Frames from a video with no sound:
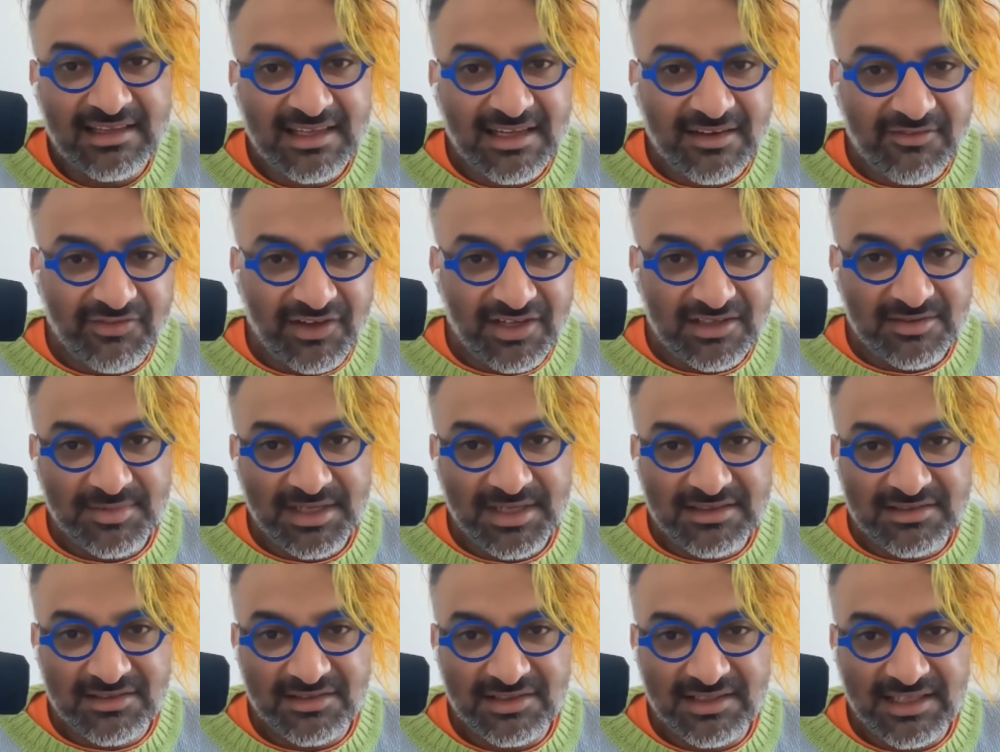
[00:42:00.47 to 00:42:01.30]
think
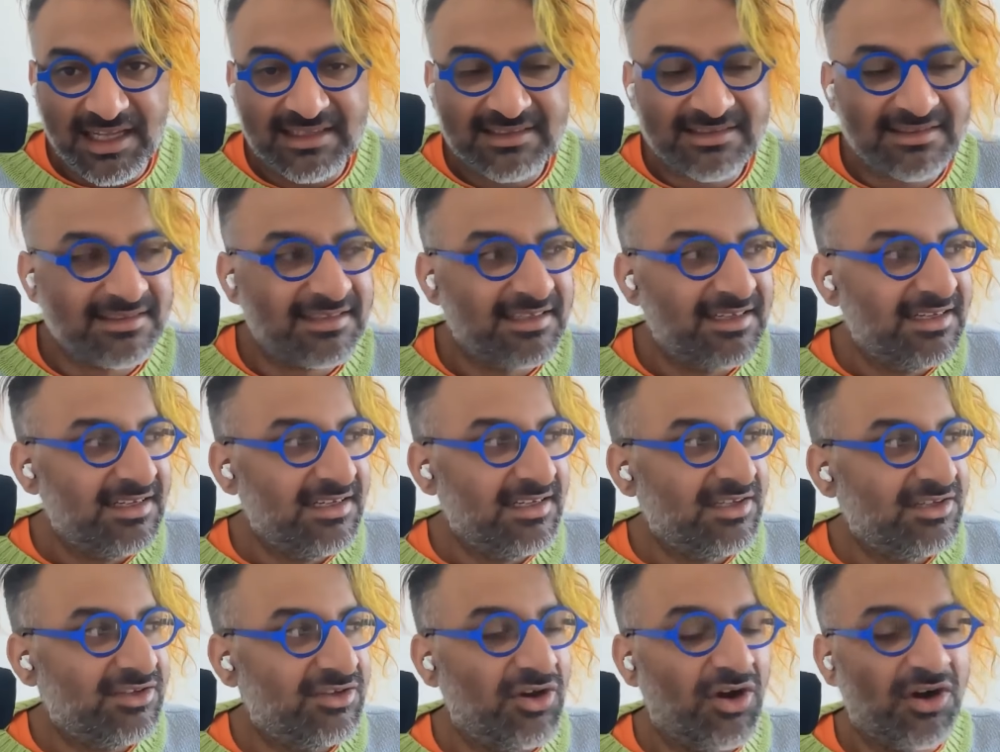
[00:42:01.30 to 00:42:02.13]
fundamentally that's
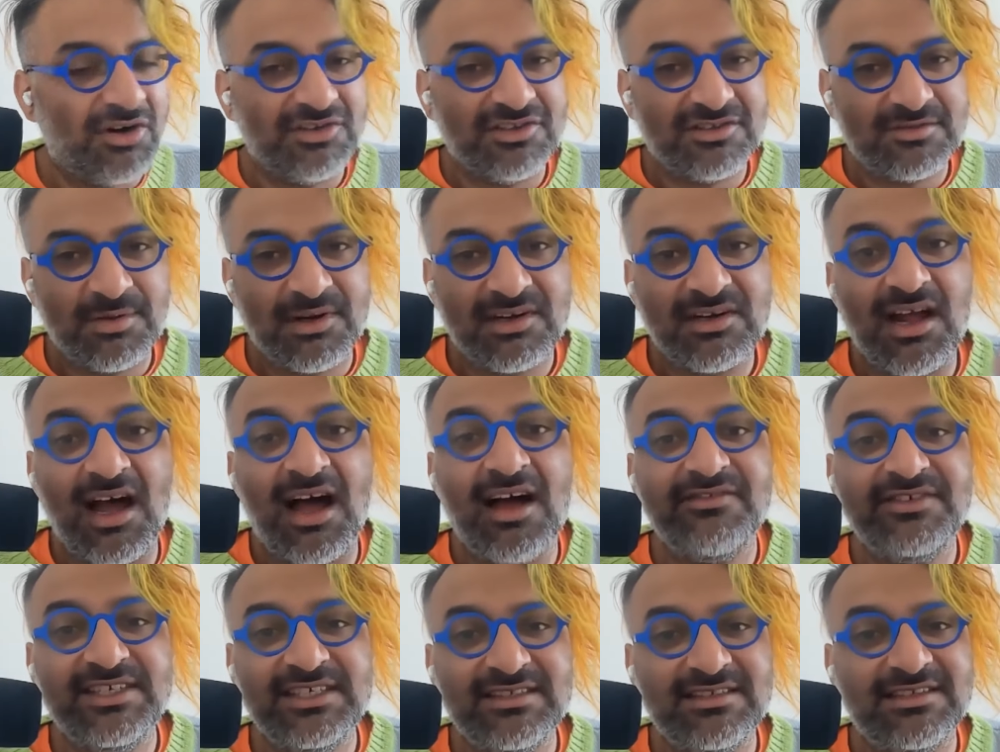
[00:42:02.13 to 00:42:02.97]
the hardest part.
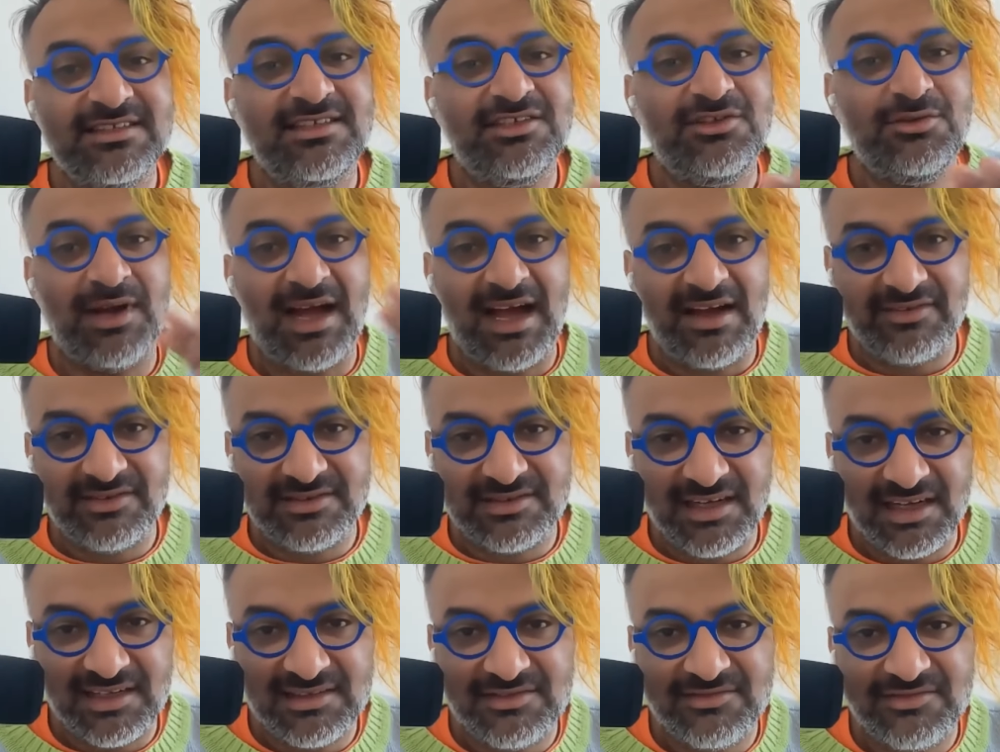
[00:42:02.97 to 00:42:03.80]
Obviously, you have a
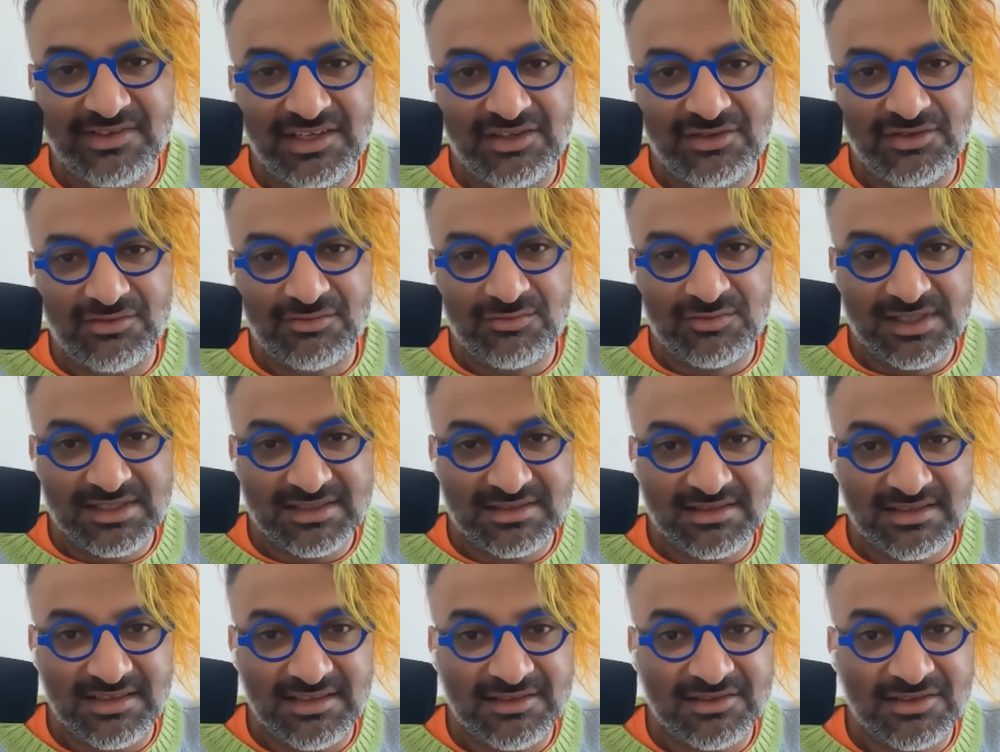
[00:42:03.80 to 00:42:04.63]
ton of
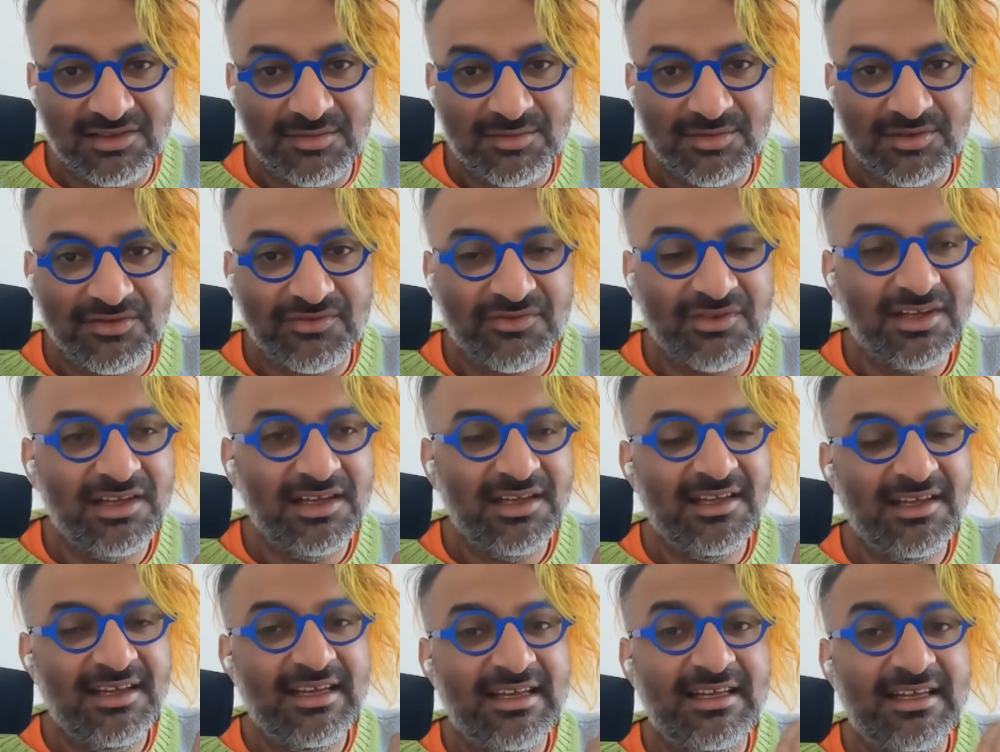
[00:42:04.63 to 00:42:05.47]
risk in terms of
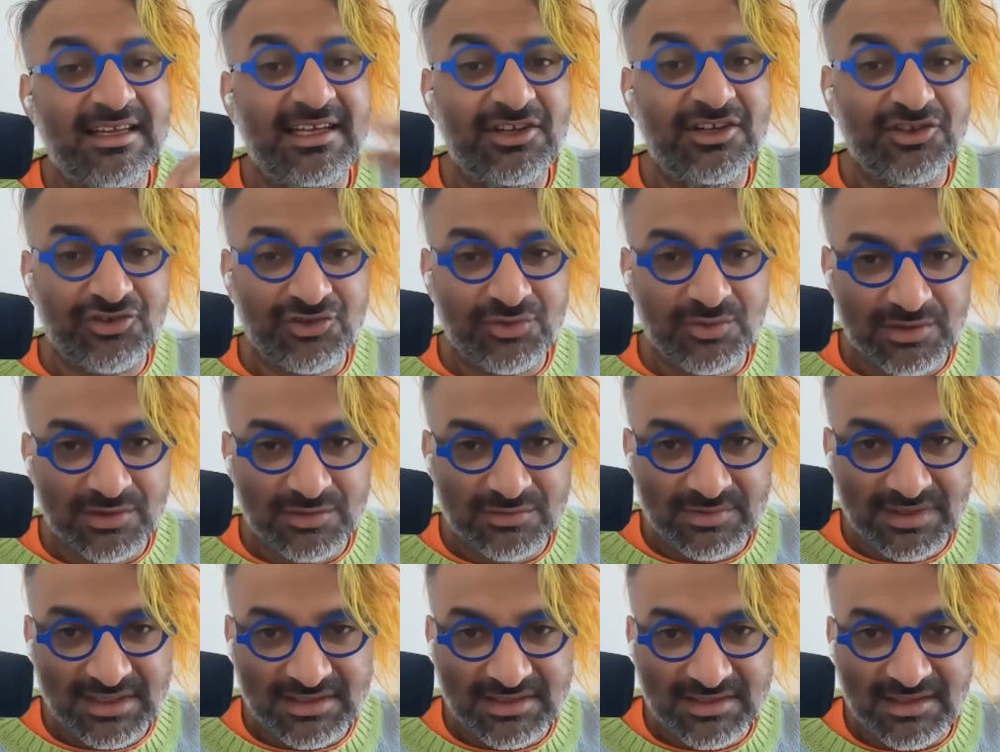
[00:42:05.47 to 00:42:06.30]
issuer
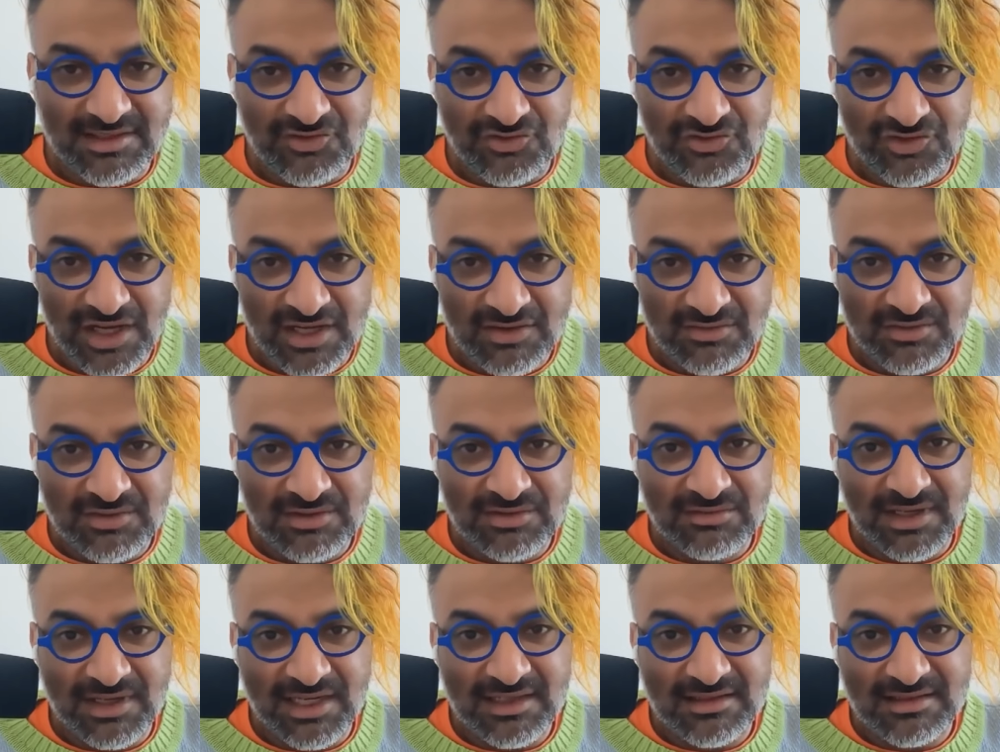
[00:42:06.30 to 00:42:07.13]
risk in
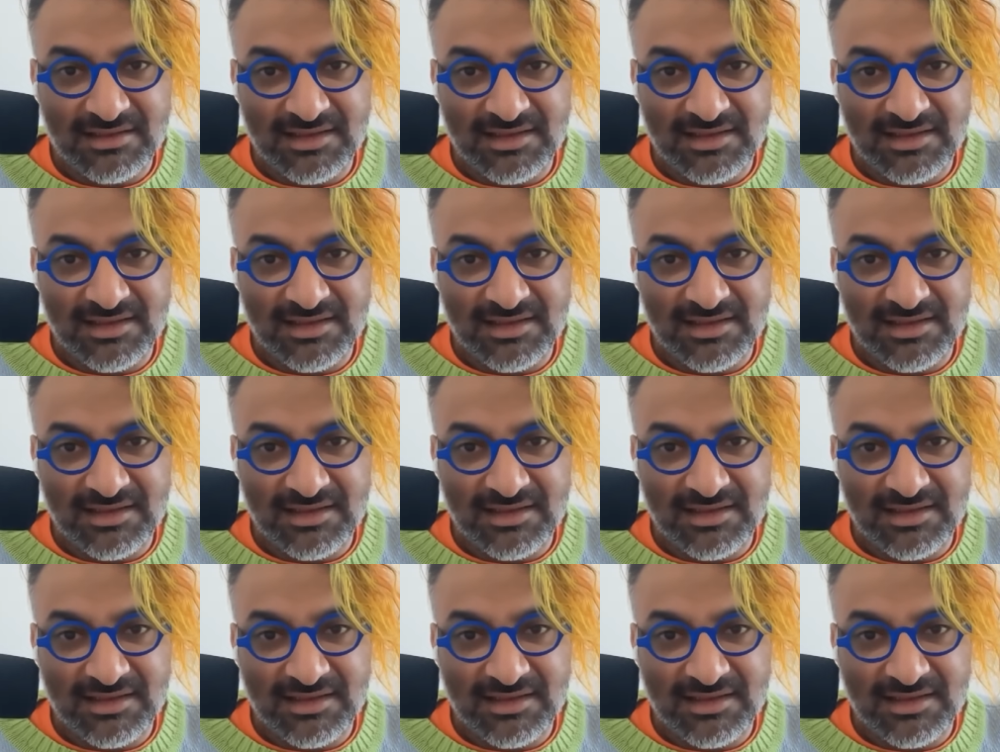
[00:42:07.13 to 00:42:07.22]
general, right?